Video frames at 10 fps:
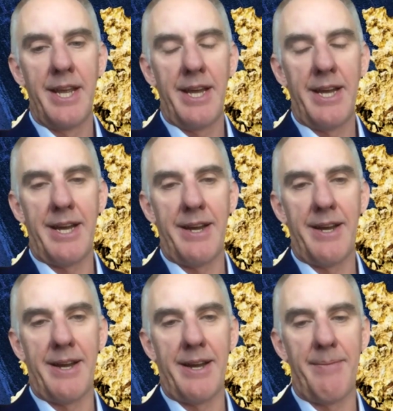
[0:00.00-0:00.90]

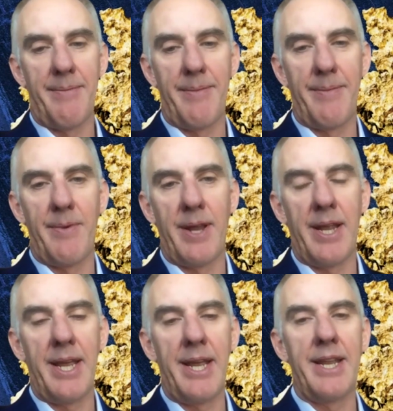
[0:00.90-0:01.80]
In
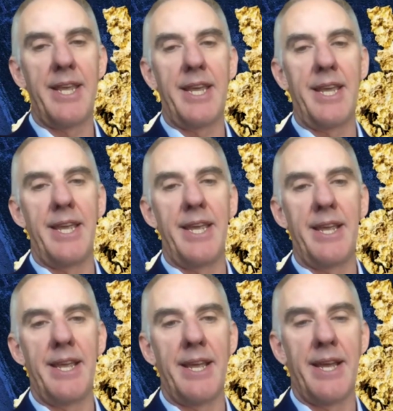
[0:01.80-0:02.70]

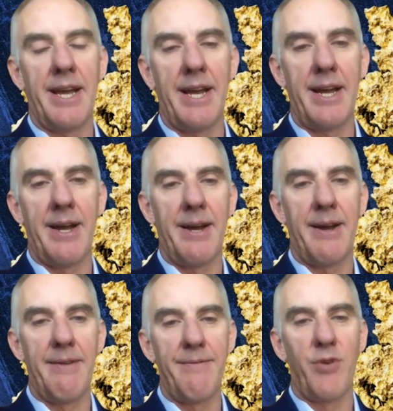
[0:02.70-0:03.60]
the
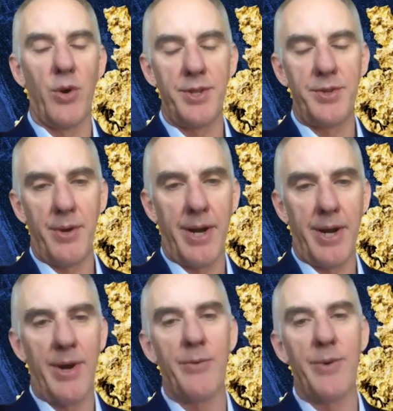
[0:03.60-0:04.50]

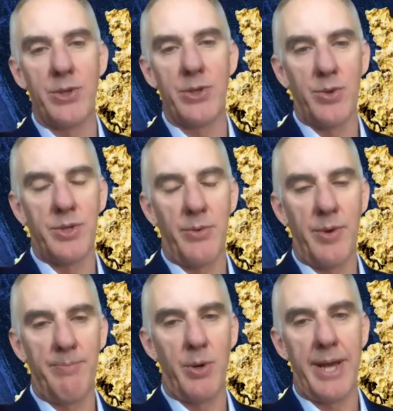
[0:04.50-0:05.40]
43-101 resource that
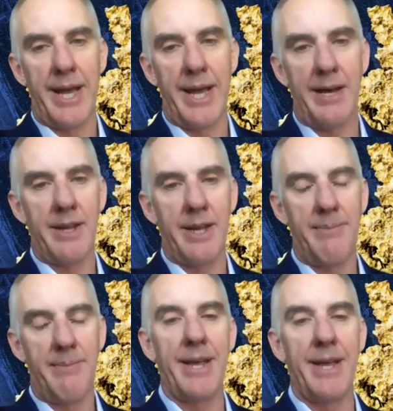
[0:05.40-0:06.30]
we put out
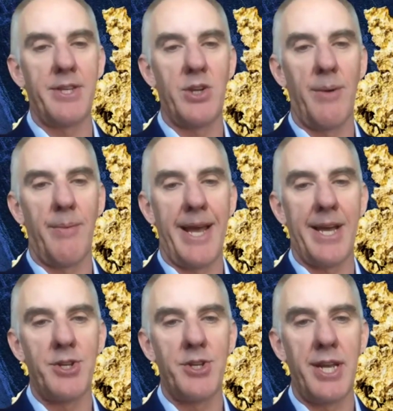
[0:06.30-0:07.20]
about this time
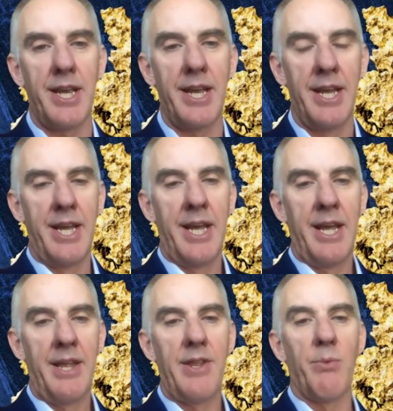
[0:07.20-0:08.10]
last year,
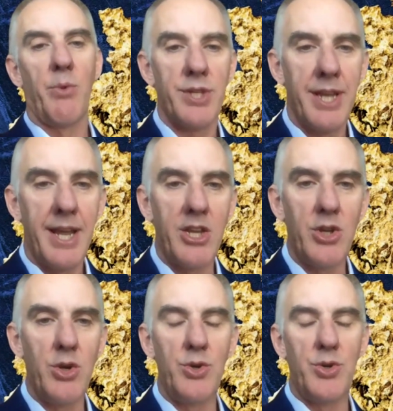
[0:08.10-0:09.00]
there wasn't any
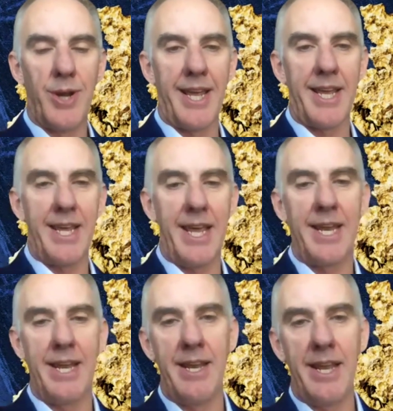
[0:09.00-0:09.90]
new drilling
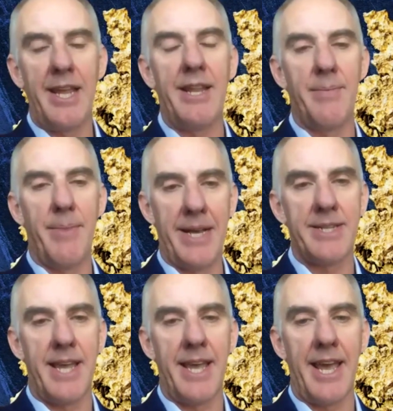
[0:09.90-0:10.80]
in the
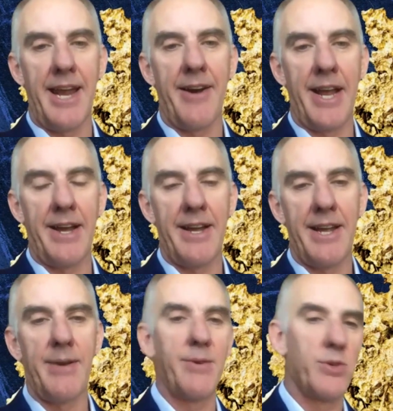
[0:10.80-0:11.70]
Mustang area.
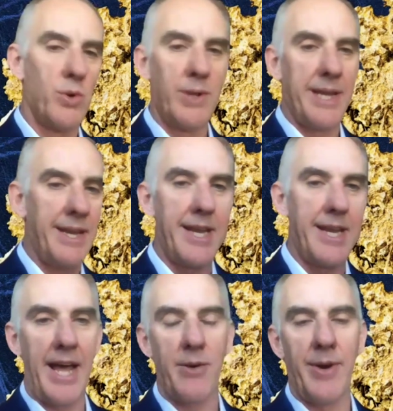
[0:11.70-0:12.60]
It was all
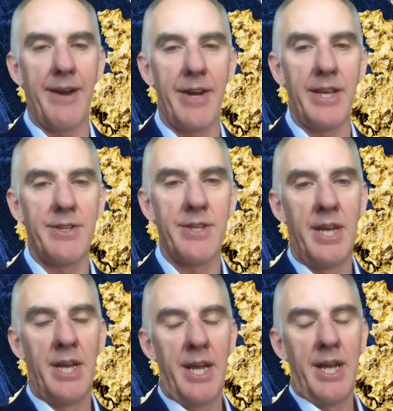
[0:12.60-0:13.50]
in other areas.
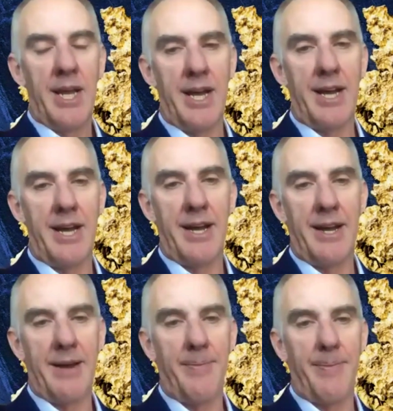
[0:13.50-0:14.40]

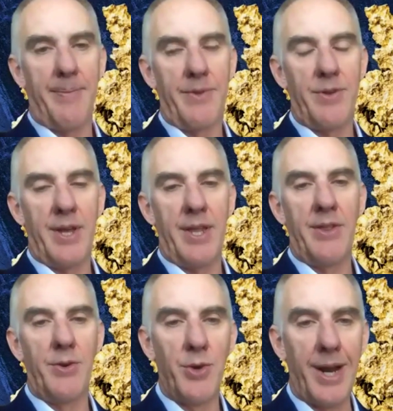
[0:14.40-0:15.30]

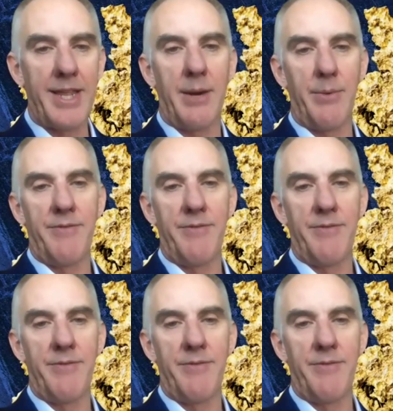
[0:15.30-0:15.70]
The drilling that we've